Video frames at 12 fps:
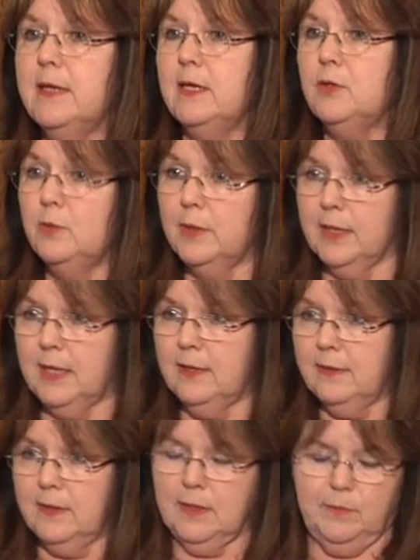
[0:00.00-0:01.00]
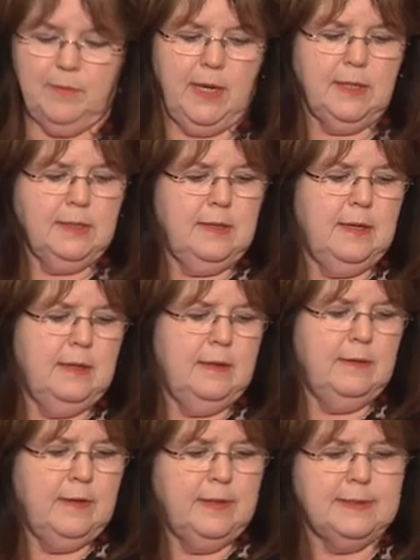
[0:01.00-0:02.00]
then doing anything that might
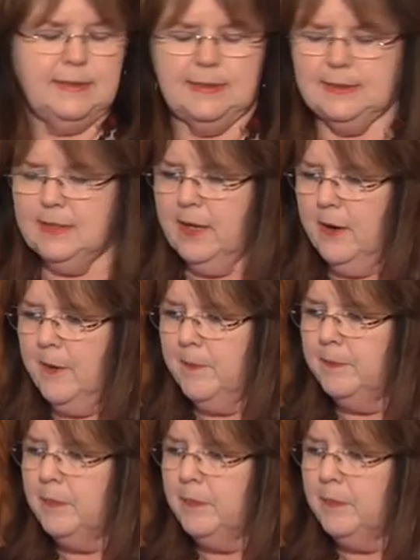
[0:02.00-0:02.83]
assist there.